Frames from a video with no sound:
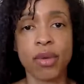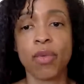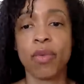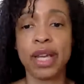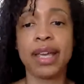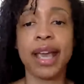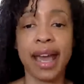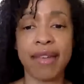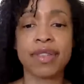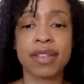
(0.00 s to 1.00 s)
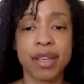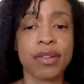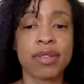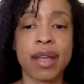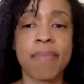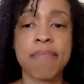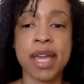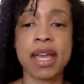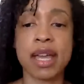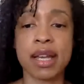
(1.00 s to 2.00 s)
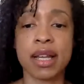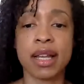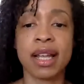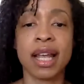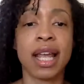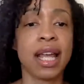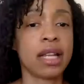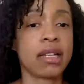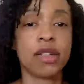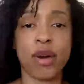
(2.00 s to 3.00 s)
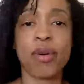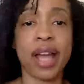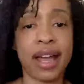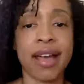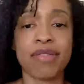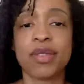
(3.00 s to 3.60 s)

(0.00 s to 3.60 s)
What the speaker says: We have skills that men don't have.